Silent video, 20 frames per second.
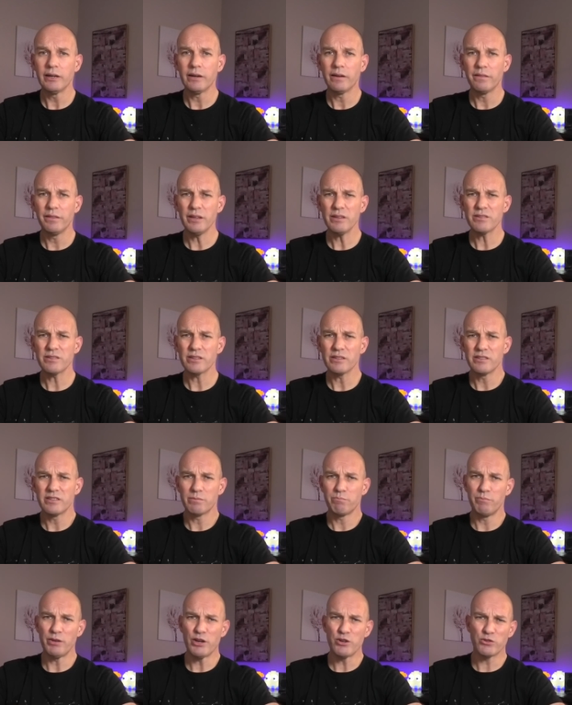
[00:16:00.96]
This
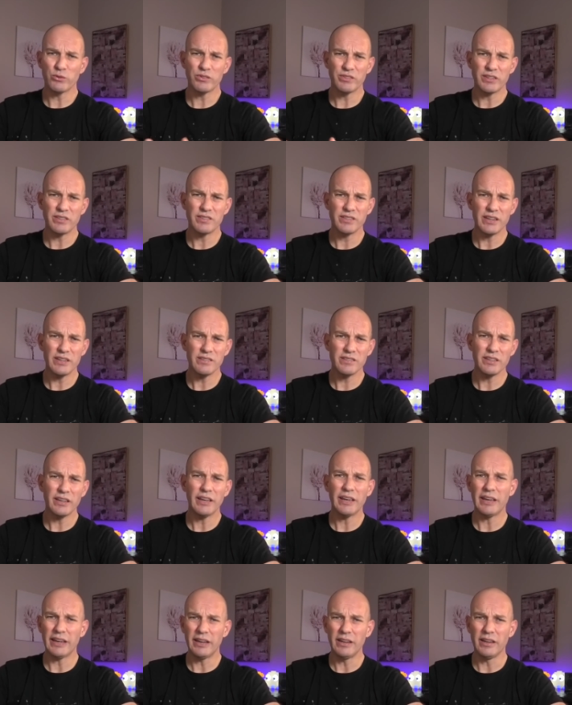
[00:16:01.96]
spiritual
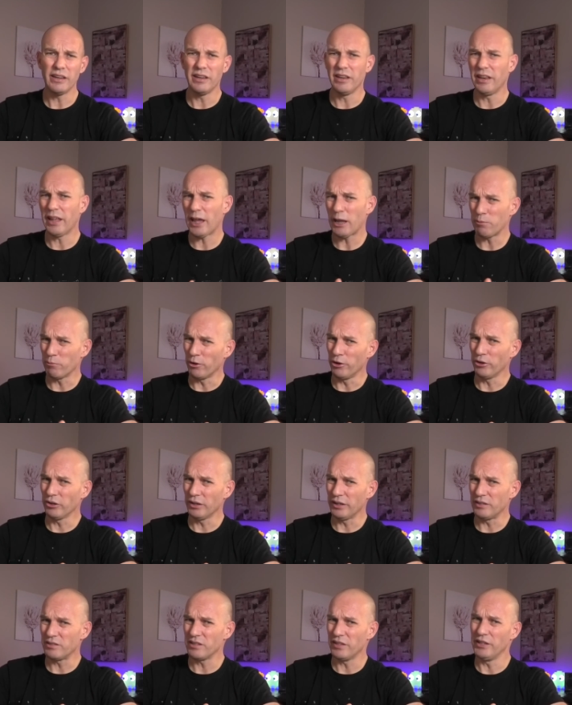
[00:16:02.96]
successor, in name
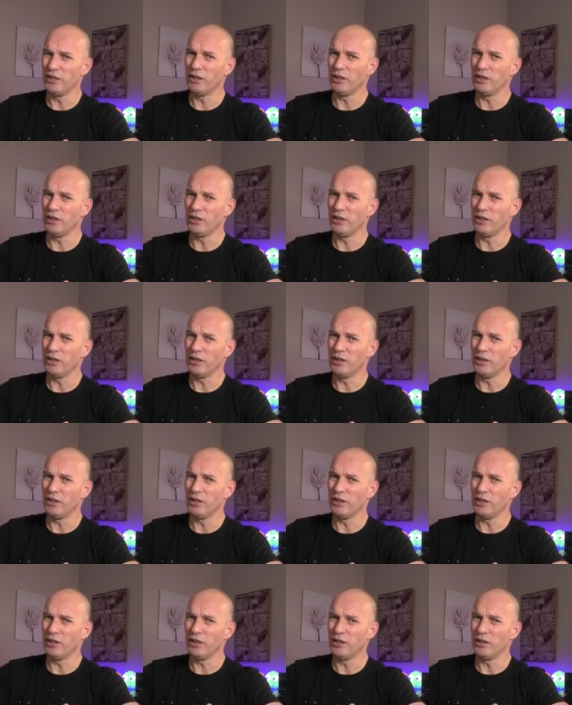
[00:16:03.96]
only to the